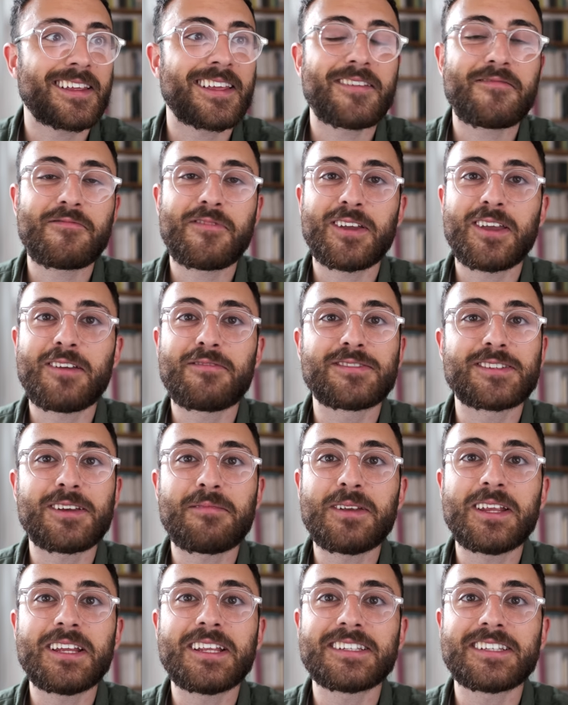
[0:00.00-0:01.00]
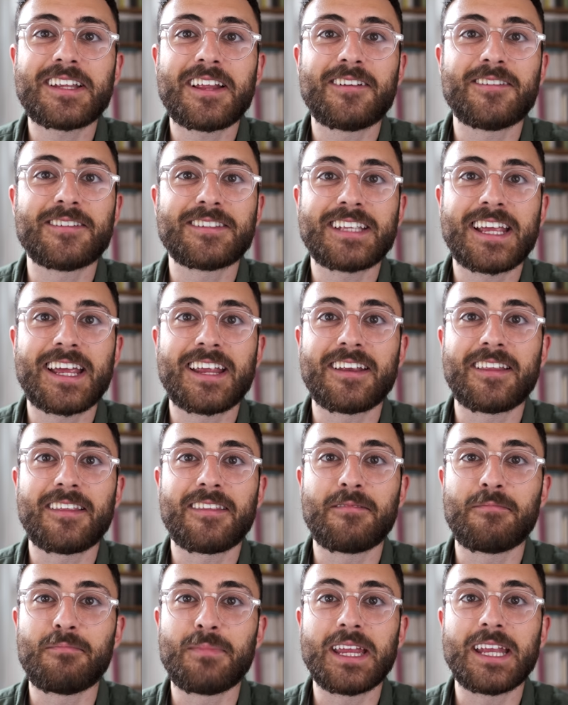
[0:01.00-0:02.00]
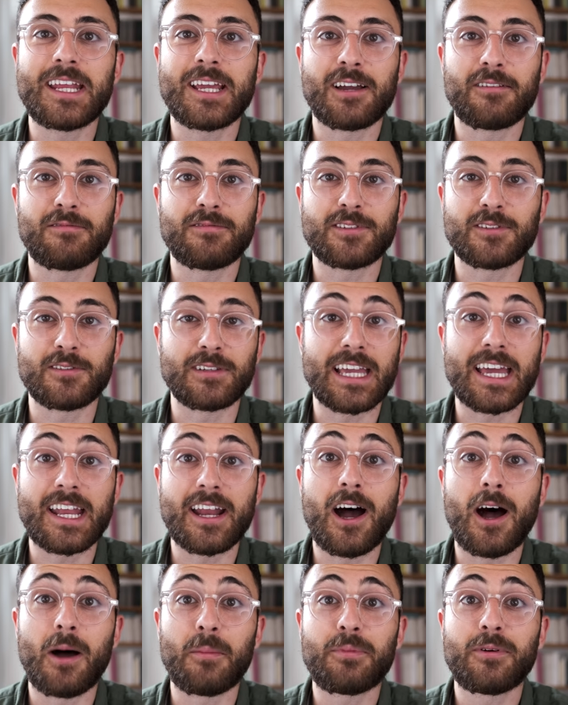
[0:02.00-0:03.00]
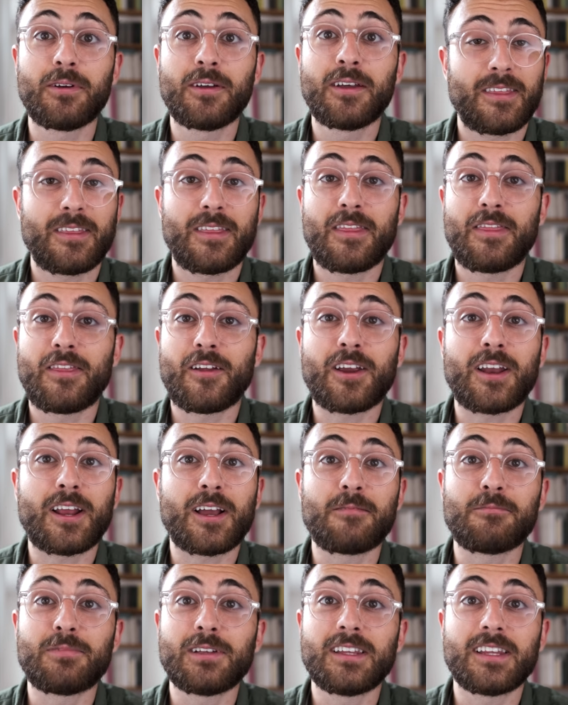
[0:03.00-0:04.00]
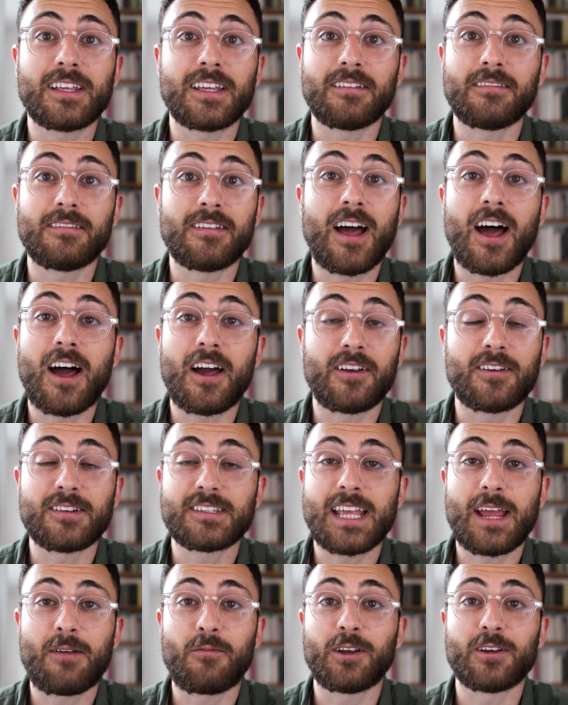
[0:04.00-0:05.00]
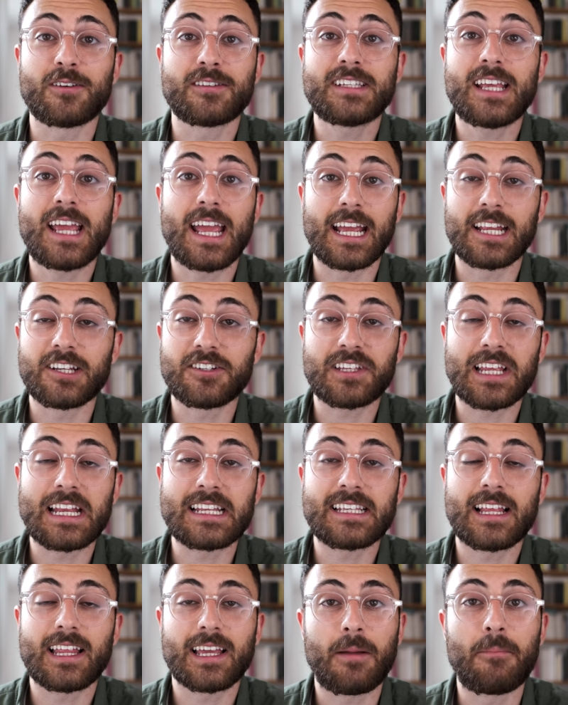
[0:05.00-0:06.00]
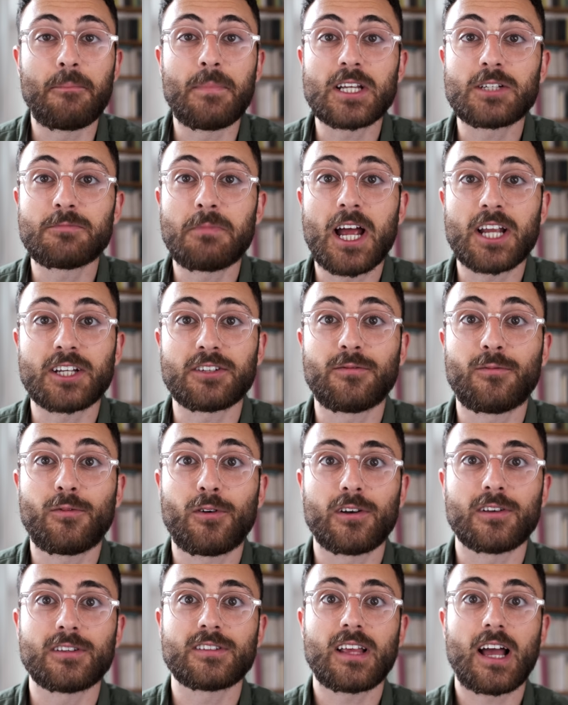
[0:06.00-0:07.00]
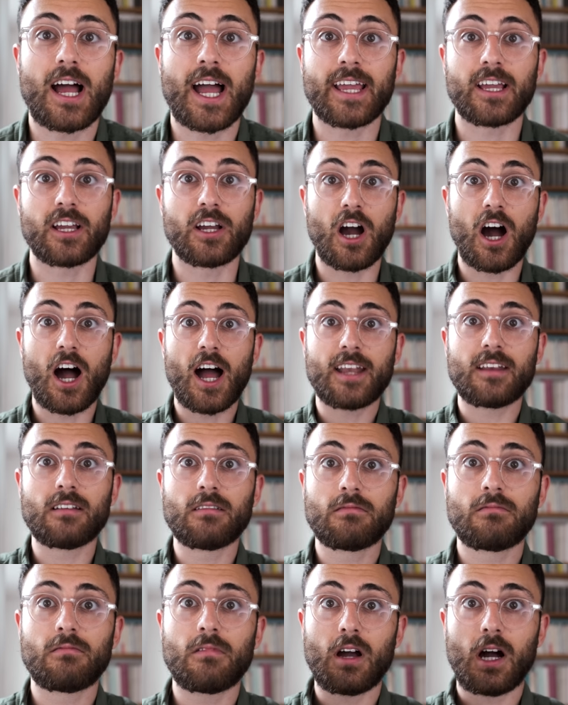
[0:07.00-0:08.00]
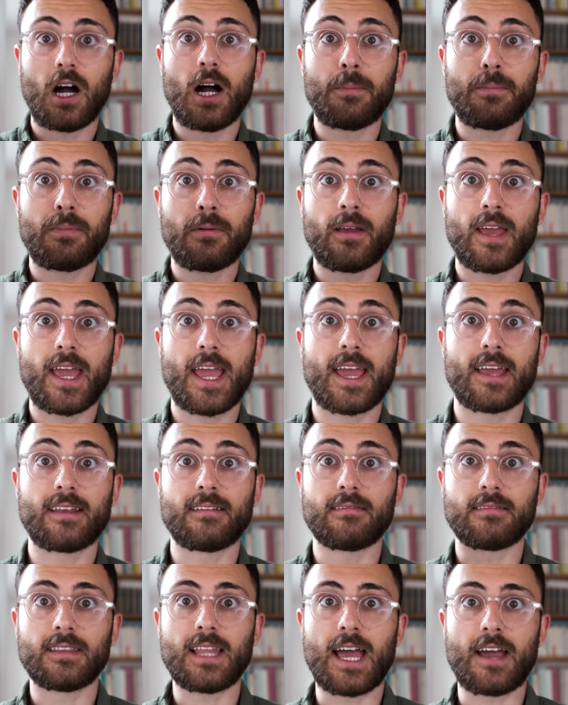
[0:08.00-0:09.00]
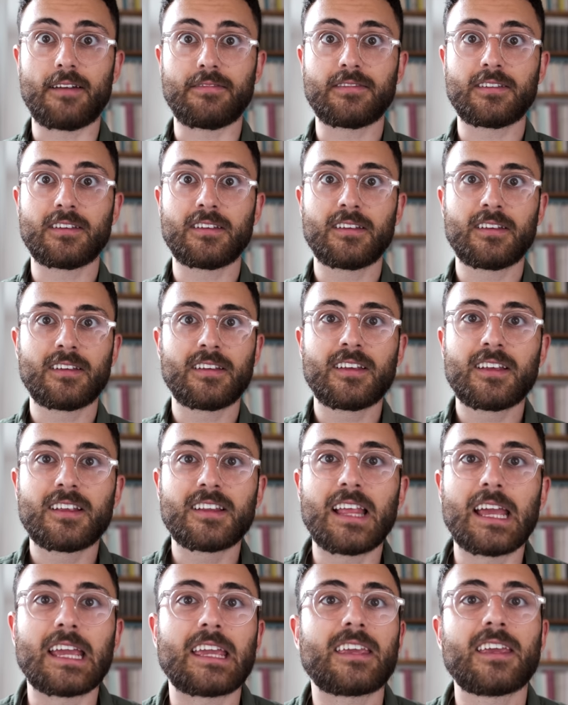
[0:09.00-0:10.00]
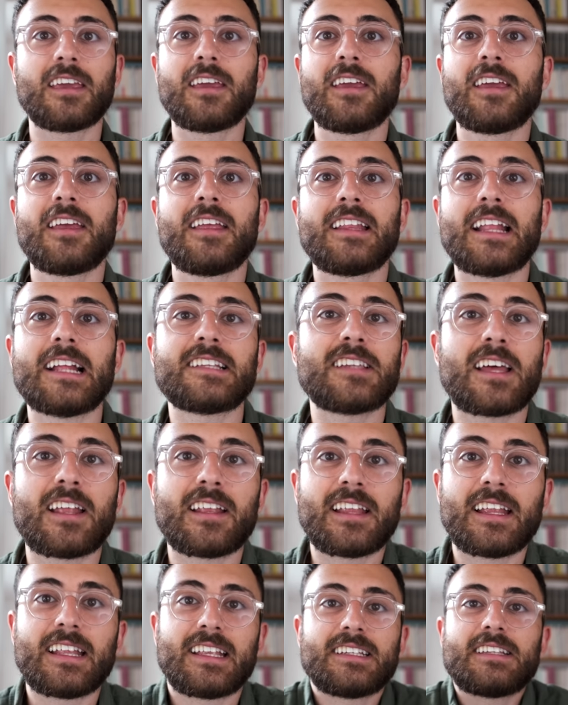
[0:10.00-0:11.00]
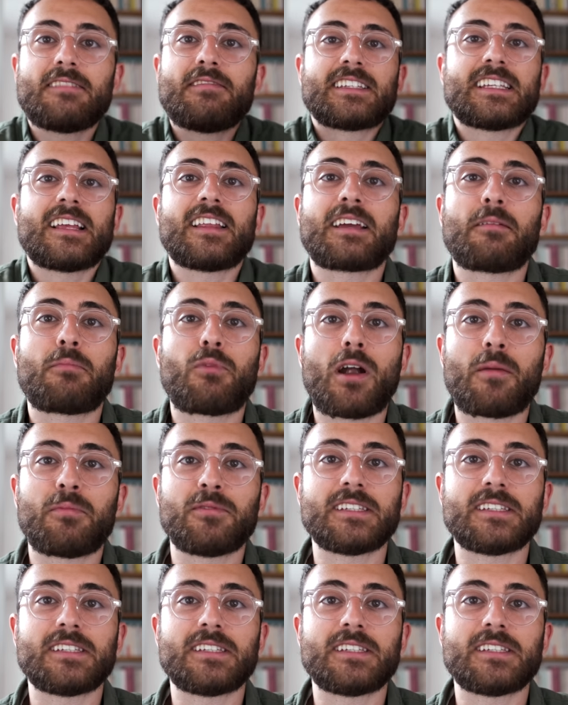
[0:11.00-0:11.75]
if, if somebody doesn't understand the meaning of to get up, they're going to completely not understand what you're saying. It's just going to sound like a mishmash of words. I got up and left. Like, that's not, it doesn't even sound like a proper